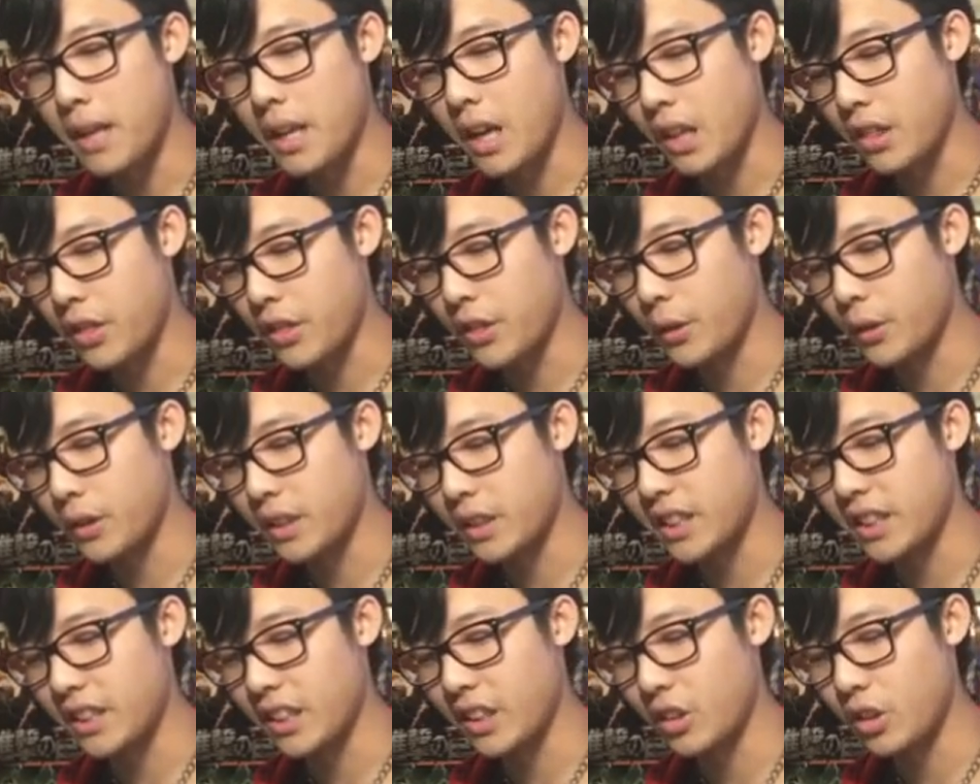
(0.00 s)
be at
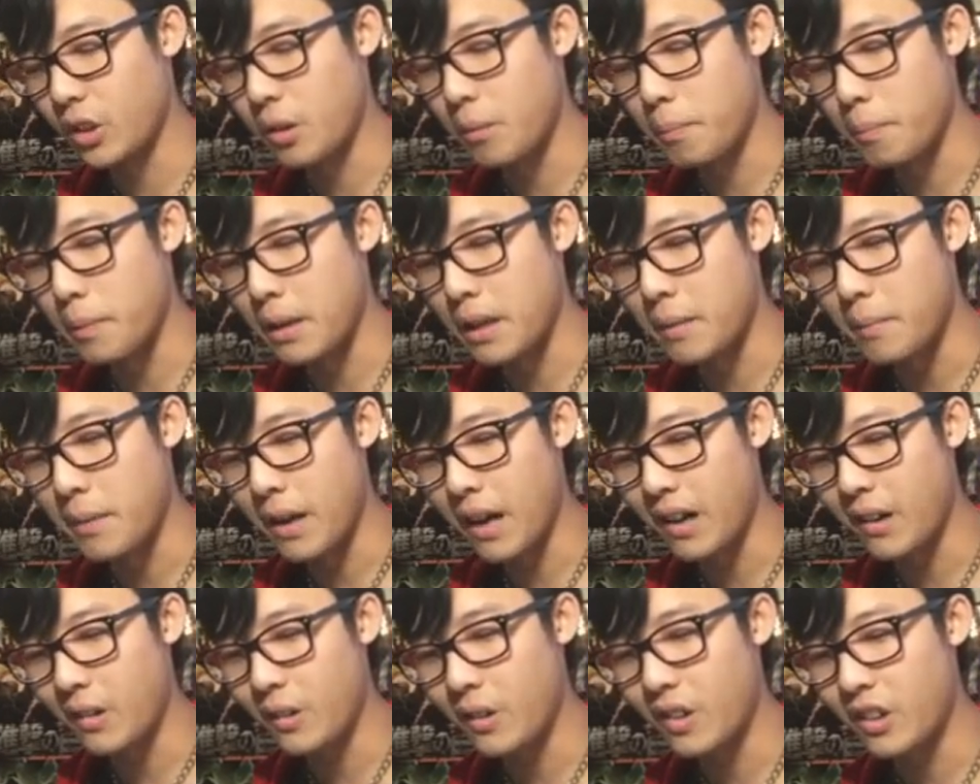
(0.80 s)
1300 beat
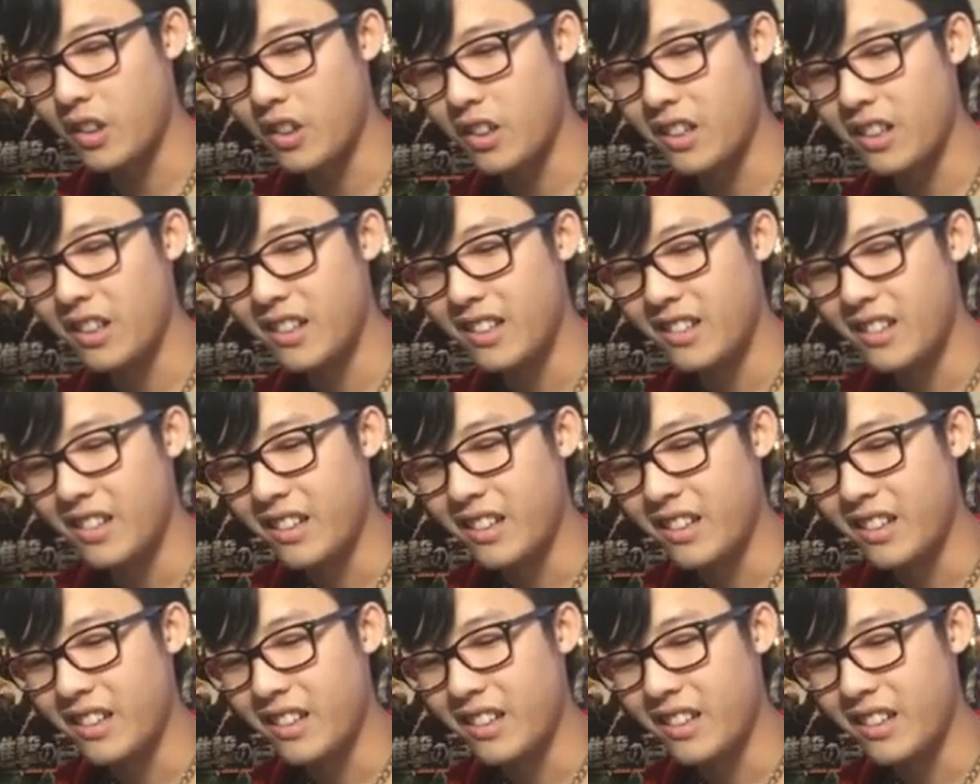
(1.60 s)
power